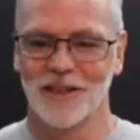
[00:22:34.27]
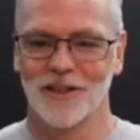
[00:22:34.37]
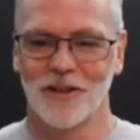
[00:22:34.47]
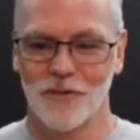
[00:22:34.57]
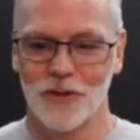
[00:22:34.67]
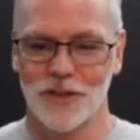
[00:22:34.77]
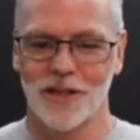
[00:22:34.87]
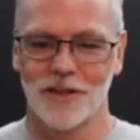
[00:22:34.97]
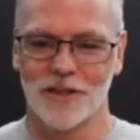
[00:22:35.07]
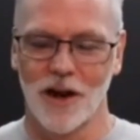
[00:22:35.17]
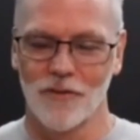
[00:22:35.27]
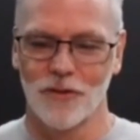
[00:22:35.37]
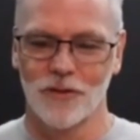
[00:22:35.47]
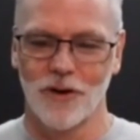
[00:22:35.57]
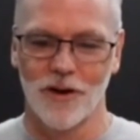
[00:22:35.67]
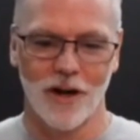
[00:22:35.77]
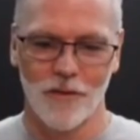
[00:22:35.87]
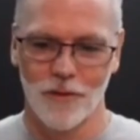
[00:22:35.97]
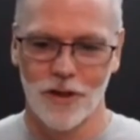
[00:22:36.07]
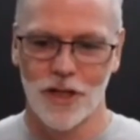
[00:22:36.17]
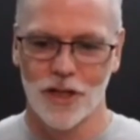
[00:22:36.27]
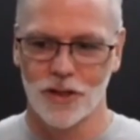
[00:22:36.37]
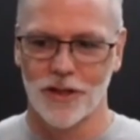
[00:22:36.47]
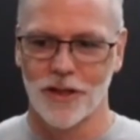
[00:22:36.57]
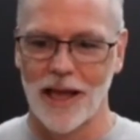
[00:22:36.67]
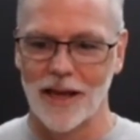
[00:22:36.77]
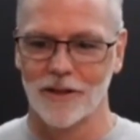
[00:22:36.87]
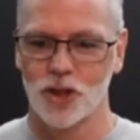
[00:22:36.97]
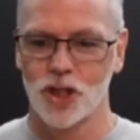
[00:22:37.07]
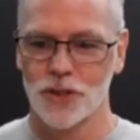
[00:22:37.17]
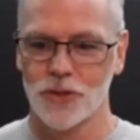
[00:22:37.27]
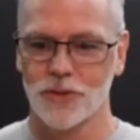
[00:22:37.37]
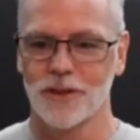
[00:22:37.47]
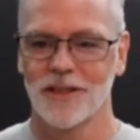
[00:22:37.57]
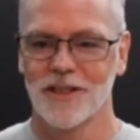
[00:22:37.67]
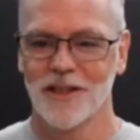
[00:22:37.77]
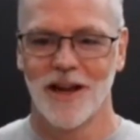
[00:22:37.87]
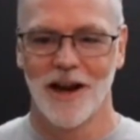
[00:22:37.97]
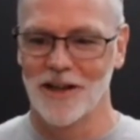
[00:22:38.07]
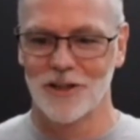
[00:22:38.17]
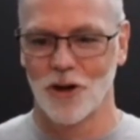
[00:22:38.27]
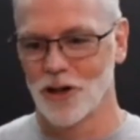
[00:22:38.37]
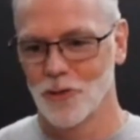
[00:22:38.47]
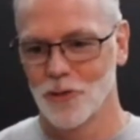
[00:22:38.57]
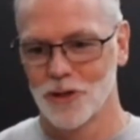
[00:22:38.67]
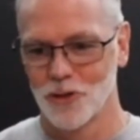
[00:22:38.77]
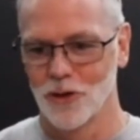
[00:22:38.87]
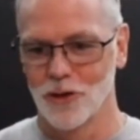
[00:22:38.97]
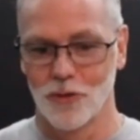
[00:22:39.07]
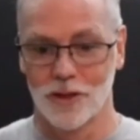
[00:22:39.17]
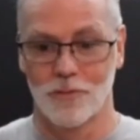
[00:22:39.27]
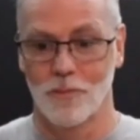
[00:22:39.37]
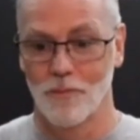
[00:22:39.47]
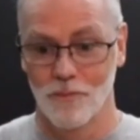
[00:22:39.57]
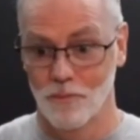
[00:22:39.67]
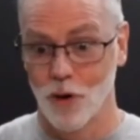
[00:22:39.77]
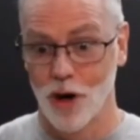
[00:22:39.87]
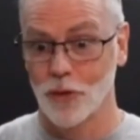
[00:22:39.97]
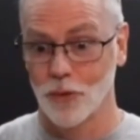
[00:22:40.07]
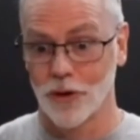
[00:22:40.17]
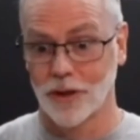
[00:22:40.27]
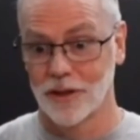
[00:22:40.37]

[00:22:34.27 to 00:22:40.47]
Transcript: If you see his cover on the cover, he is like chiseled, and that's all he was doing was breath work